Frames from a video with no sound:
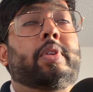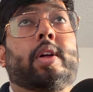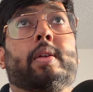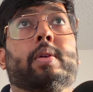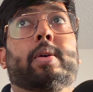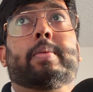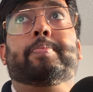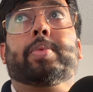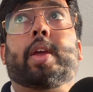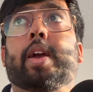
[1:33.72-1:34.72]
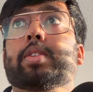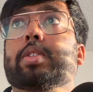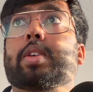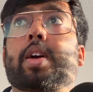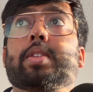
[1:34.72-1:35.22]
that
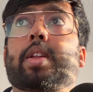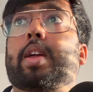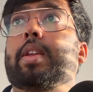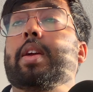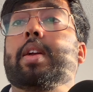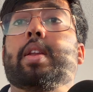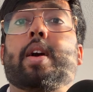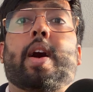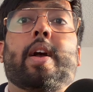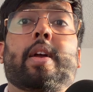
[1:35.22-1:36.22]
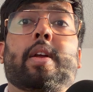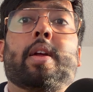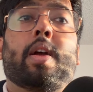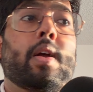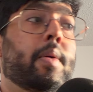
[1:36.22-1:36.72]
exercise that I did, I
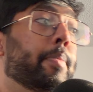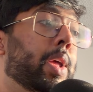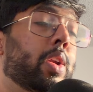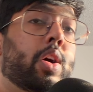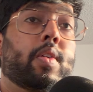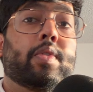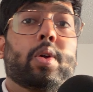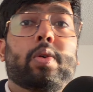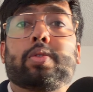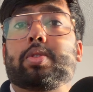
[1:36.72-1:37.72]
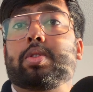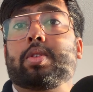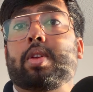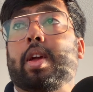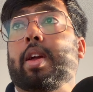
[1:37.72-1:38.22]
made a lot of notes
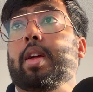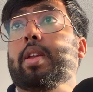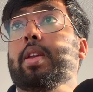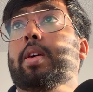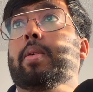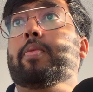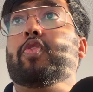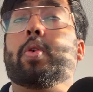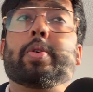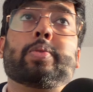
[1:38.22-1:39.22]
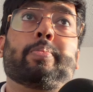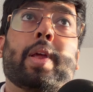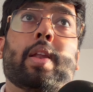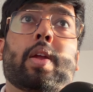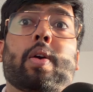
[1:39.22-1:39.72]
and focused
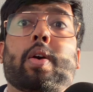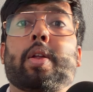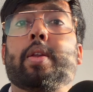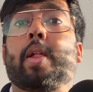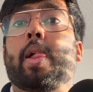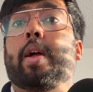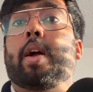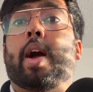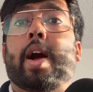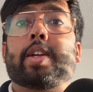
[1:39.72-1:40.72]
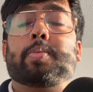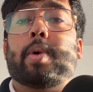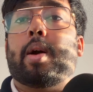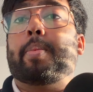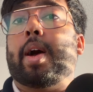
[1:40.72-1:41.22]
mainly on hash
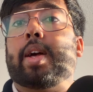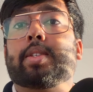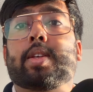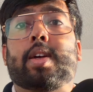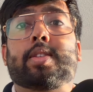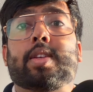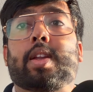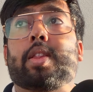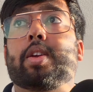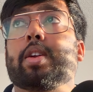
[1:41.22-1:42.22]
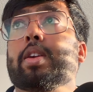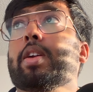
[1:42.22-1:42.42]
map, hash sets, and other